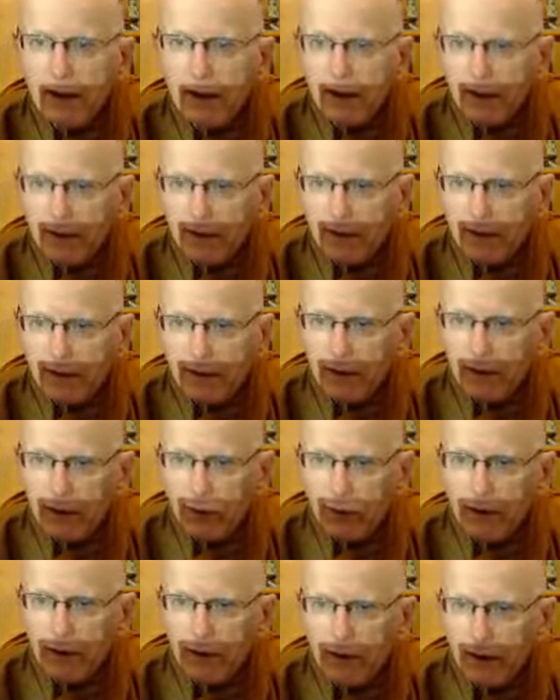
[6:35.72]
have
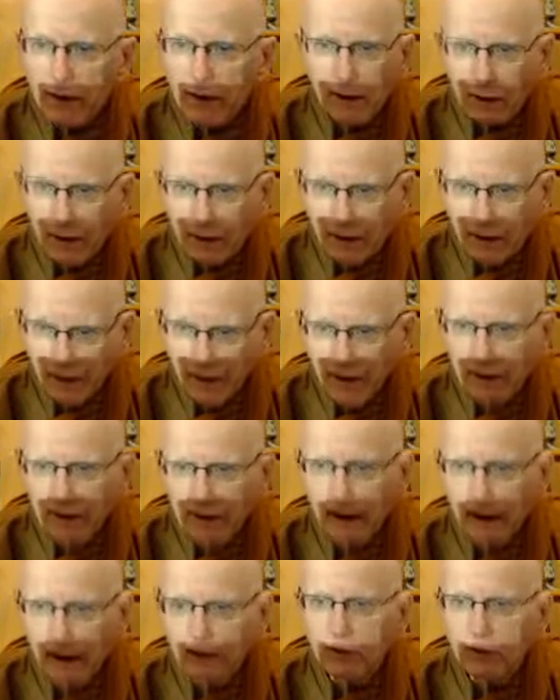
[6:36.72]
joy, when they are